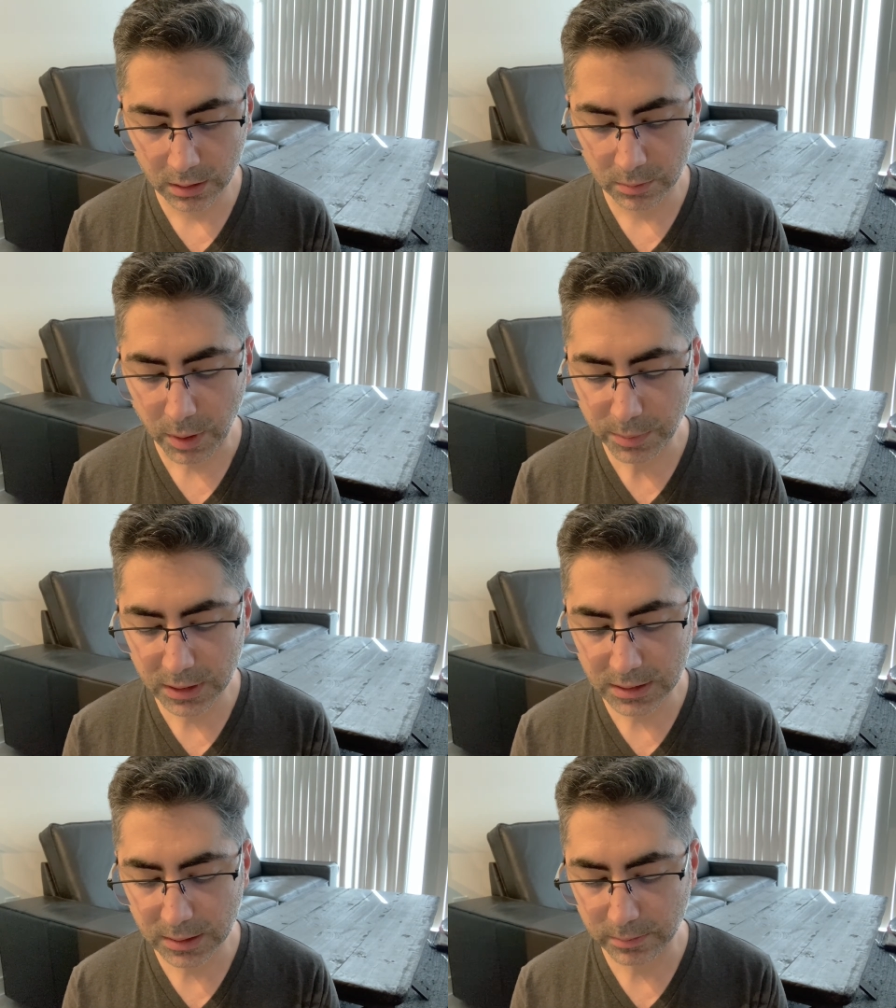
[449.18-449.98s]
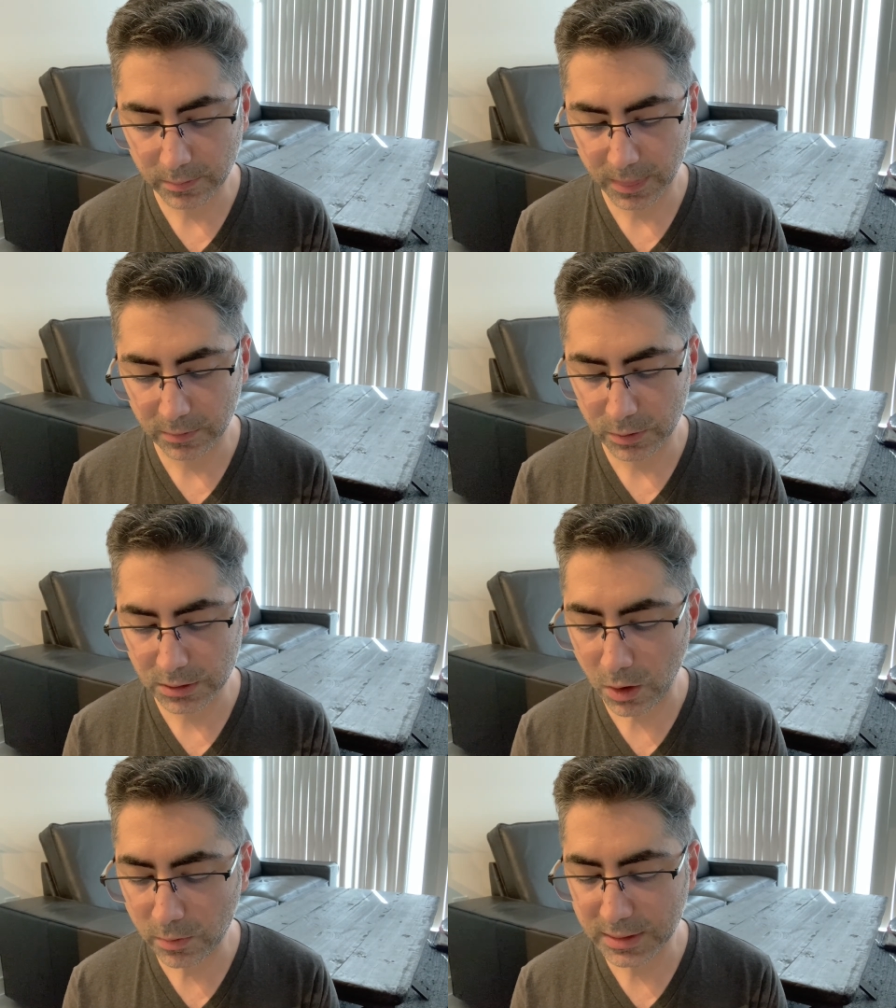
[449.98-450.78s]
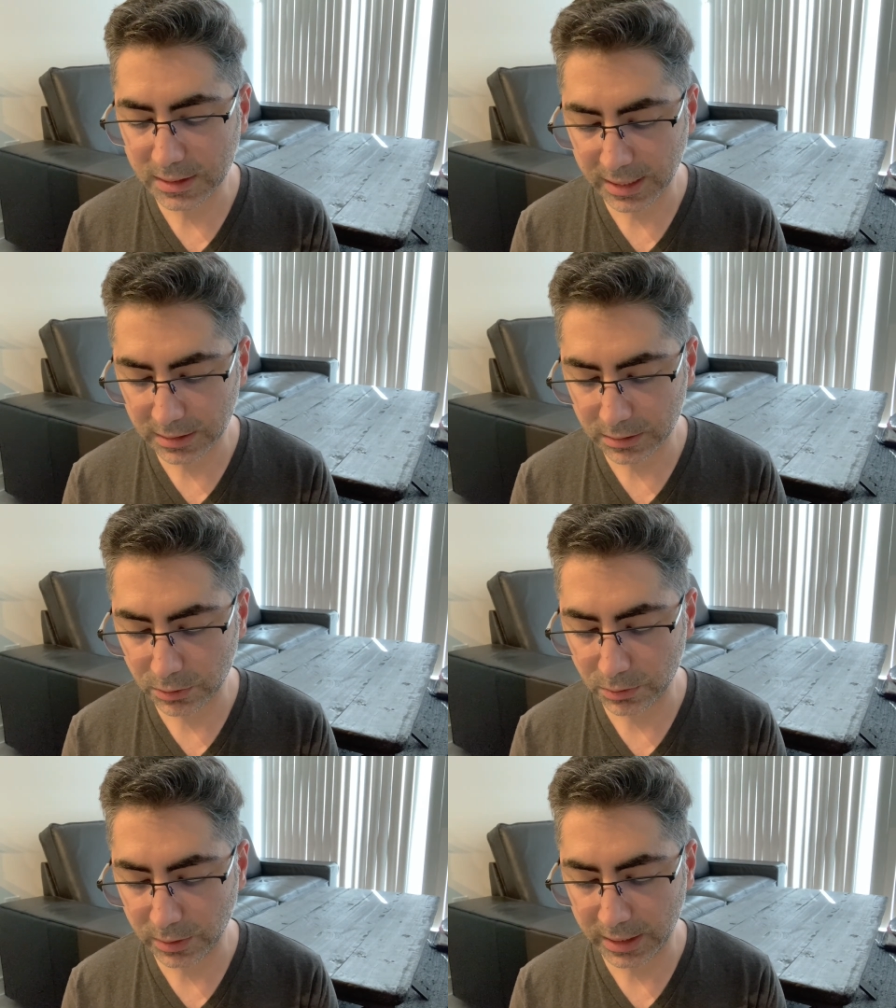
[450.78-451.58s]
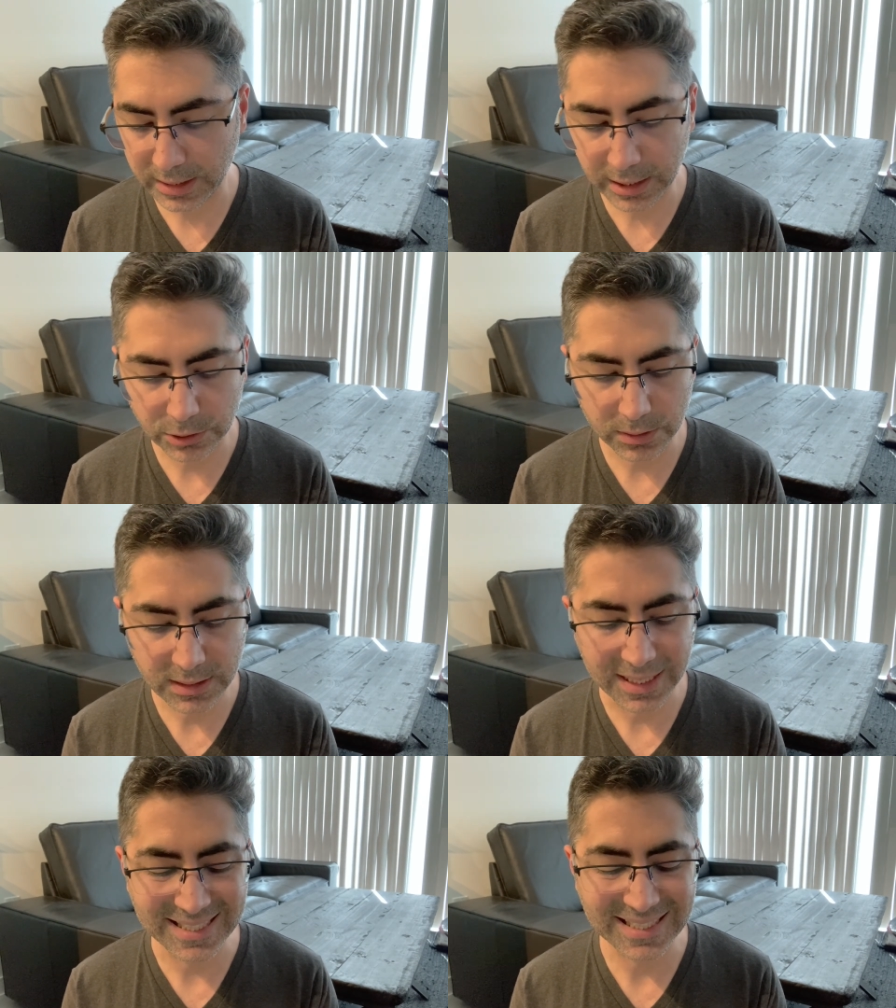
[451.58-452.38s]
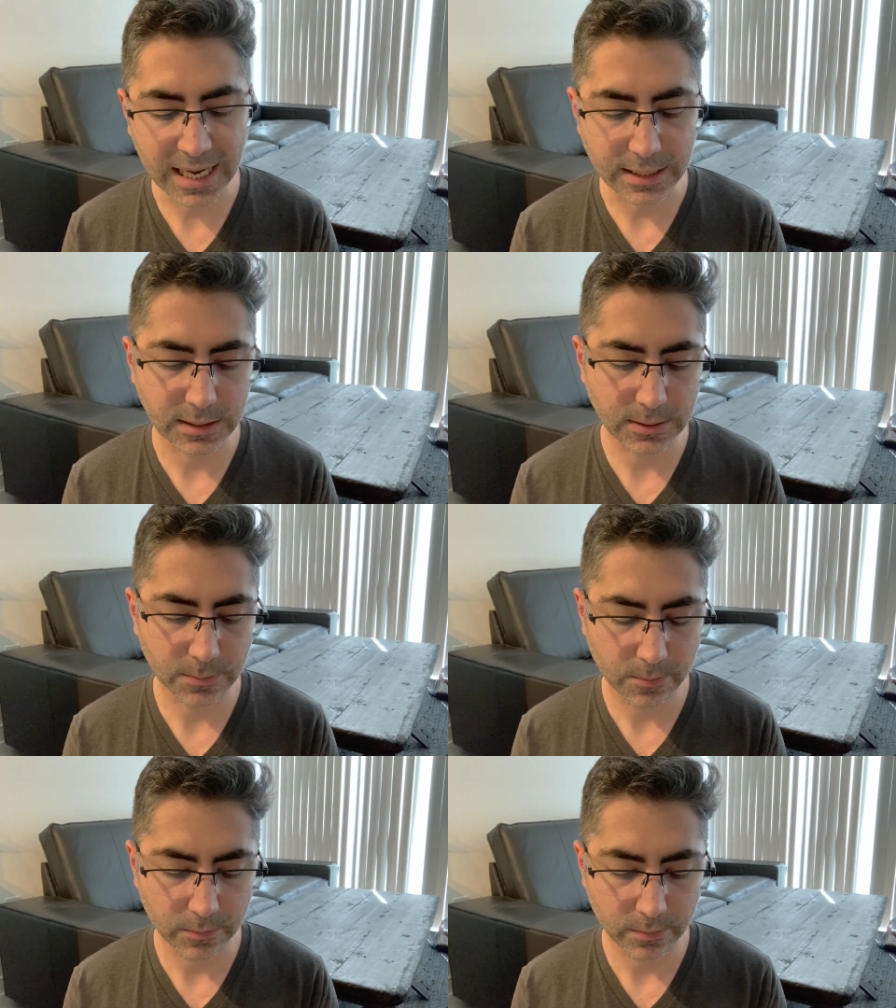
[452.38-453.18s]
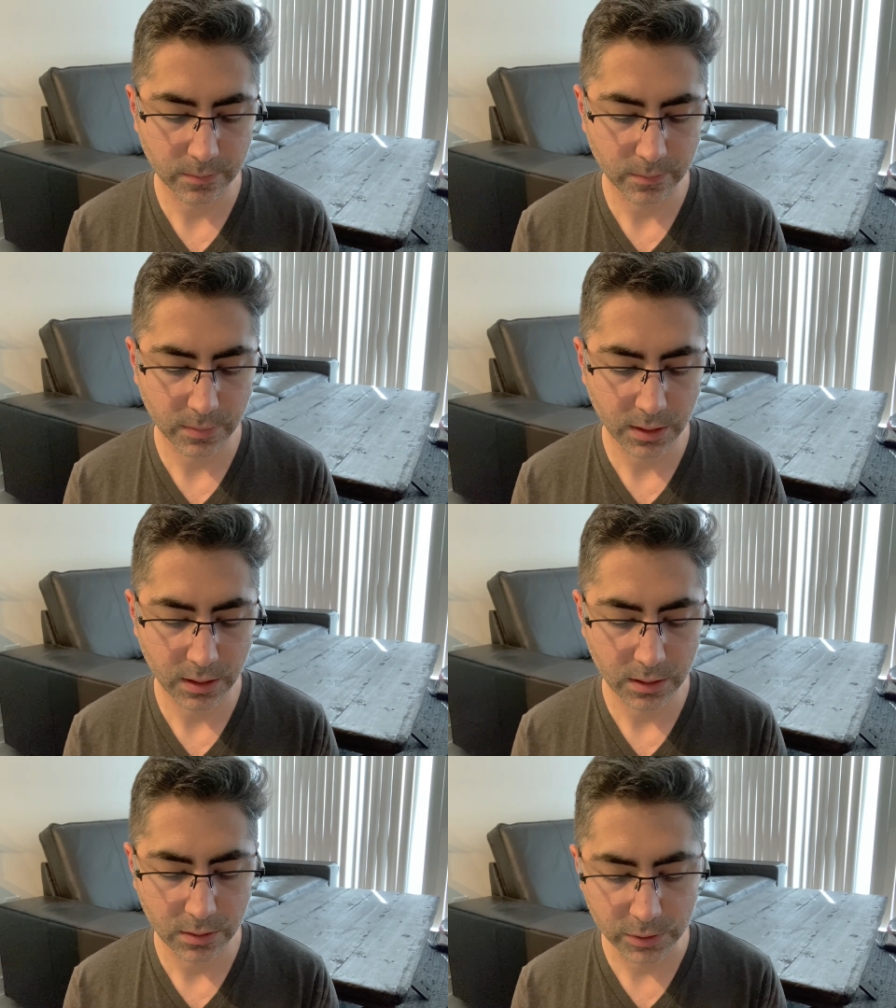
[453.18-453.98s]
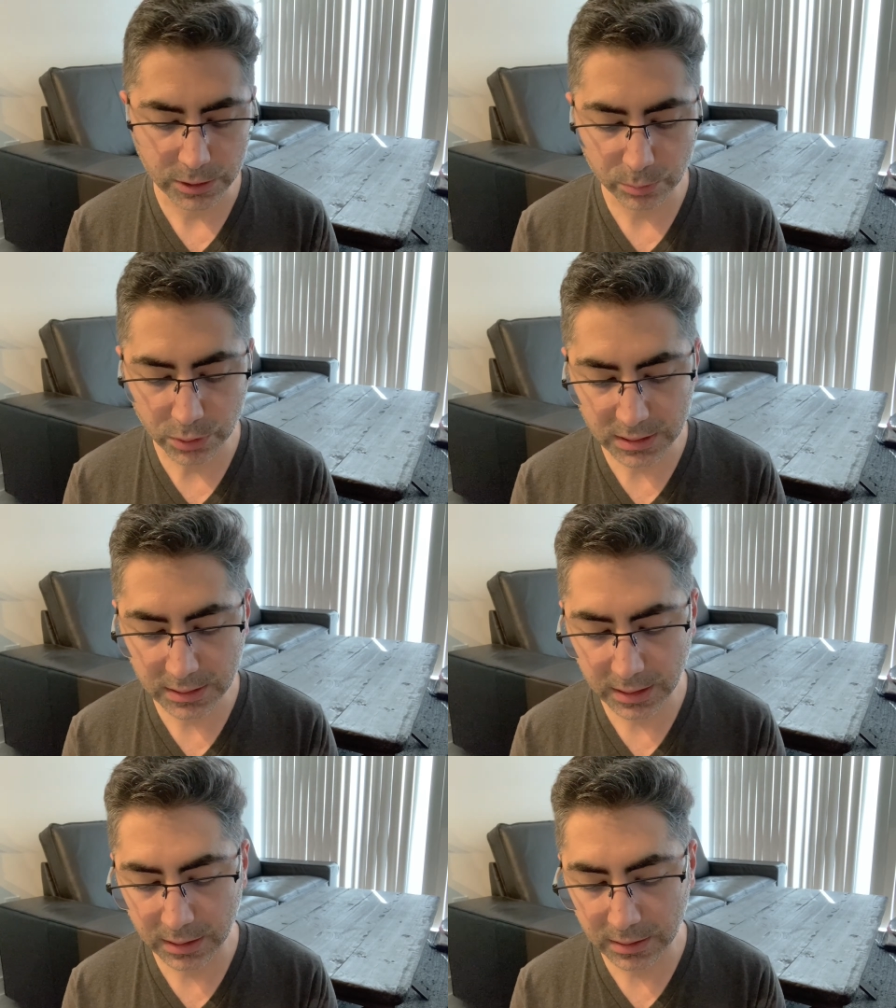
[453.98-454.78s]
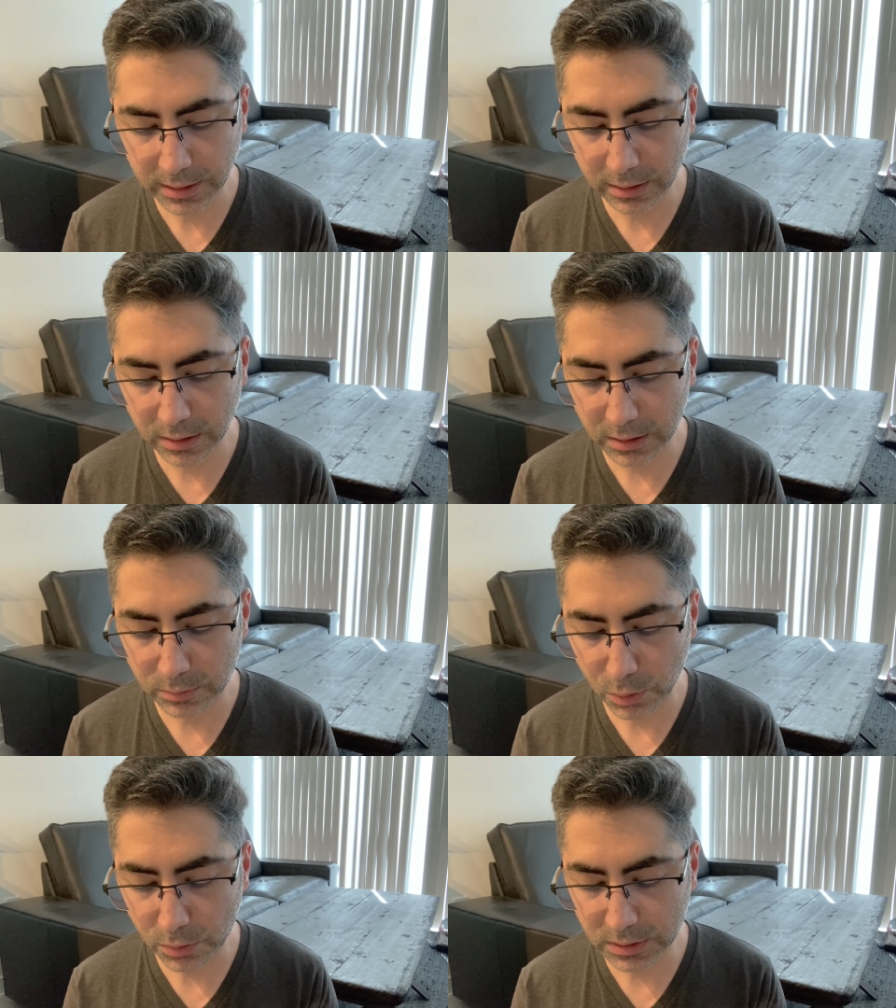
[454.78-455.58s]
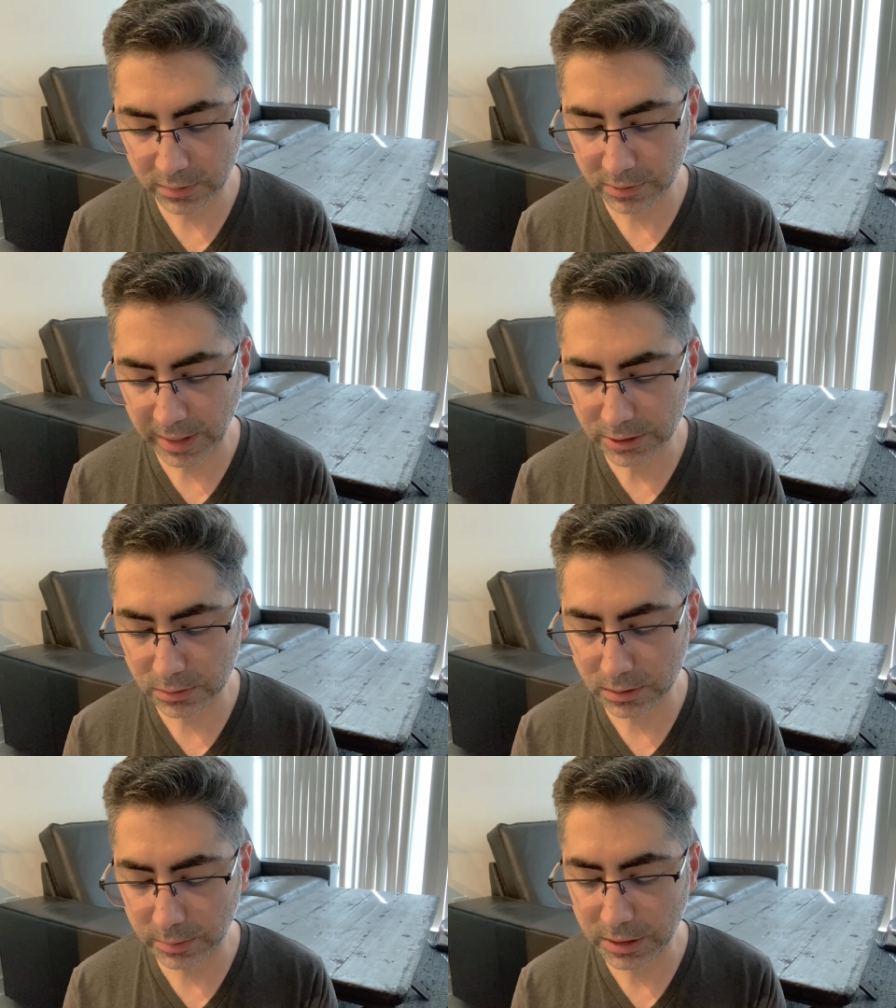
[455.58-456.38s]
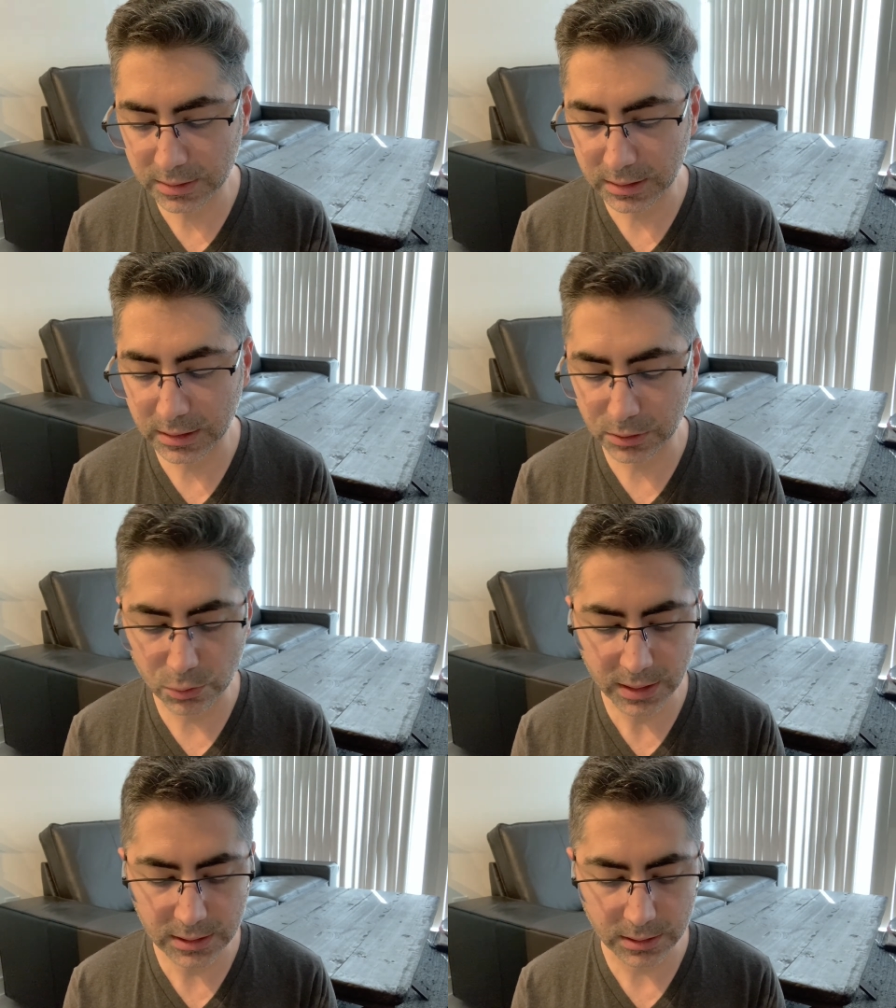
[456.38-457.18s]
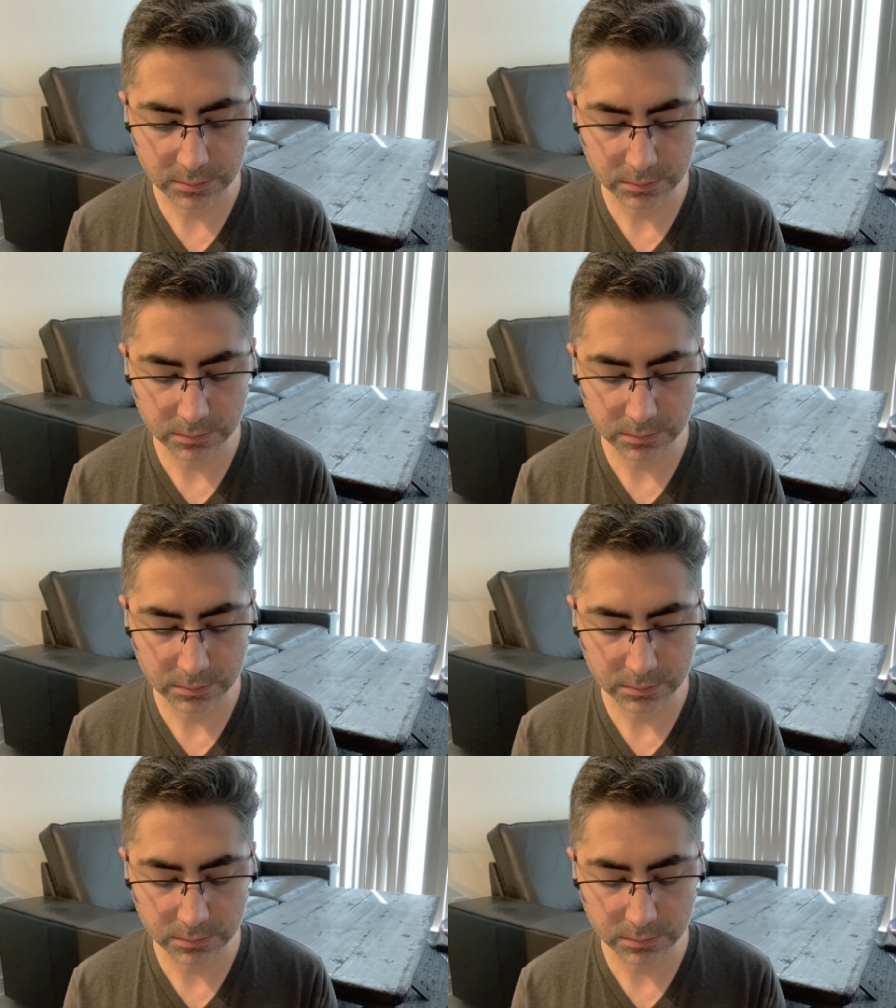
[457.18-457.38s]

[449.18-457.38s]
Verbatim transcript: Populism was always linked to a dangerous excess, which puts the clear-cut molds of a rational community into question.